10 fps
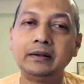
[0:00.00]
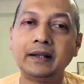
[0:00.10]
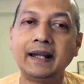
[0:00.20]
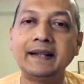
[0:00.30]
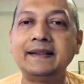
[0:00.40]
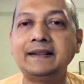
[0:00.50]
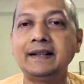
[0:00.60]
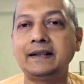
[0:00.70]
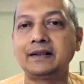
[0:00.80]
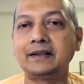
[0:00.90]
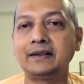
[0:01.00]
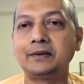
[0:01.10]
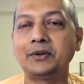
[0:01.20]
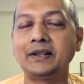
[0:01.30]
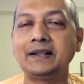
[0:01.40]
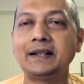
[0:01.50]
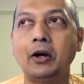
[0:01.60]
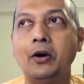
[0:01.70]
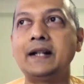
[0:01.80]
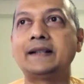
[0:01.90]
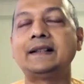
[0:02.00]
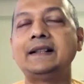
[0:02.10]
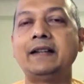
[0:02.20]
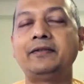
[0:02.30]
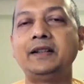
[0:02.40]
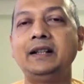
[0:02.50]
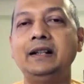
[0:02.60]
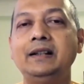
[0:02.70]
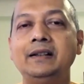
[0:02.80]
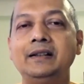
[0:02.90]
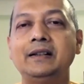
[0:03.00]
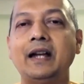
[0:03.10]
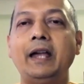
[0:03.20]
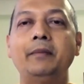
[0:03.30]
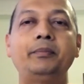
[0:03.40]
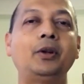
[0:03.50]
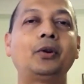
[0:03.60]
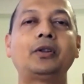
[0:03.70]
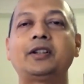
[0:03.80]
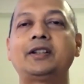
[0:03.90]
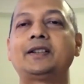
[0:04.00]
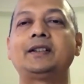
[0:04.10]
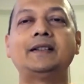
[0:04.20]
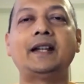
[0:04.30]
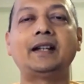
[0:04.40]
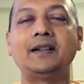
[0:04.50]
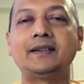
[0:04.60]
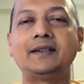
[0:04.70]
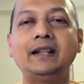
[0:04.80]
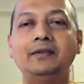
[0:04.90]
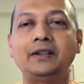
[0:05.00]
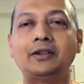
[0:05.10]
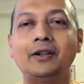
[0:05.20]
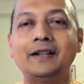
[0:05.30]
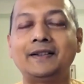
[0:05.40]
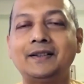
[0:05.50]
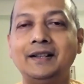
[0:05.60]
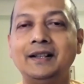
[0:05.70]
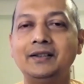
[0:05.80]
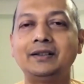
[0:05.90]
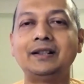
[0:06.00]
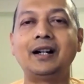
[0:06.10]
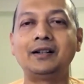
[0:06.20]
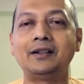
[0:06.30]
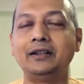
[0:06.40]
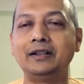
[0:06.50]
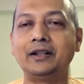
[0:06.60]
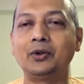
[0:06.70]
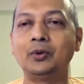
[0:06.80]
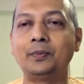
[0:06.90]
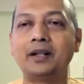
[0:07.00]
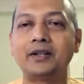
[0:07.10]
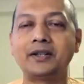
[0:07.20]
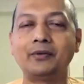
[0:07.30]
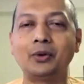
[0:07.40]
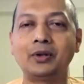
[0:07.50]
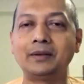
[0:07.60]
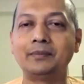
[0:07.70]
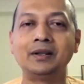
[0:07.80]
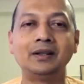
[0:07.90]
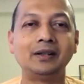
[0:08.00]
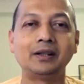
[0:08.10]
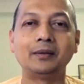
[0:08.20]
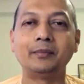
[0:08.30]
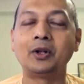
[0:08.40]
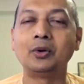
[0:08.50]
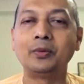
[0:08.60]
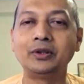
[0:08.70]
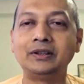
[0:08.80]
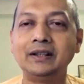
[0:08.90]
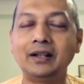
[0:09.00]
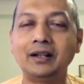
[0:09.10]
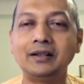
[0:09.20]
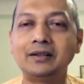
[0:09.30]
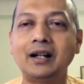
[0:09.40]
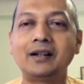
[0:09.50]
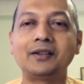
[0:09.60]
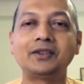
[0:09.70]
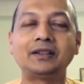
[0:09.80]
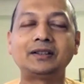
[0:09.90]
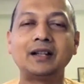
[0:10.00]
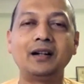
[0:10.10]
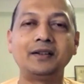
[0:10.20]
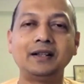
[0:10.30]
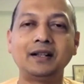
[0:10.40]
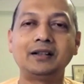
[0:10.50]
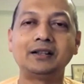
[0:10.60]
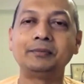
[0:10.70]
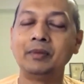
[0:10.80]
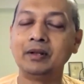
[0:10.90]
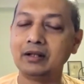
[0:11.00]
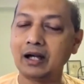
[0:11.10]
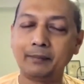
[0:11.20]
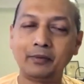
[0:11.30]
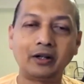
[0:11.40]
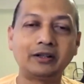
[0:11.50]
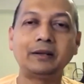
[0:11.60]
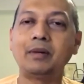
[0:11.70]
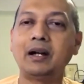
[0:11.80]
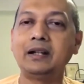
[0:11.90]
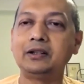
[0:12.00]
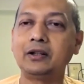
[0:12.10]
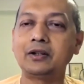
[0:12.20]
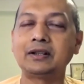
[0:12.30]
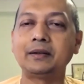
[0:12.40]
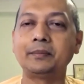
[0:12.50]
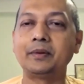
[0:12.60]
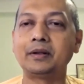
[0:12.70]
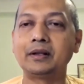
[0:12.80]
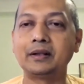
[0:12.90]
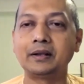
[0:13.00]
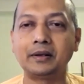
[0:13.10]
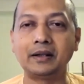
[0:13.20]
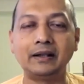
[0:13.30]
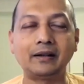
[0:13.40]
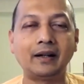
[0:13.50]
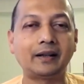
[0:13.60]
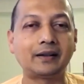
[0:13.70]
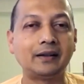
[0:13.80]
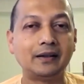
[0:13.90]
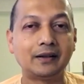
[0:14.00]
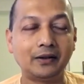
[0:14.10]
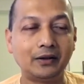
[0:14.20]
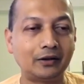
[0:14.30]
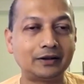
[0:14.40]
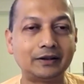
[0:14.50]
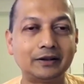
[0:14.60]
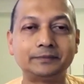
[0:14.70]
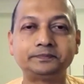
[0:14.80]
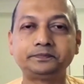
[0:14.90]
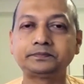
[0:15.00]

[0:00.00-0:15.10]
hesitate to say that honestly I feel I am pure consciousness, I can sing with honesty, Chidananda Rupa Shivoham, Manobuddhi Ahankara Chittani Naham. I am not the mind, not the intellect, not the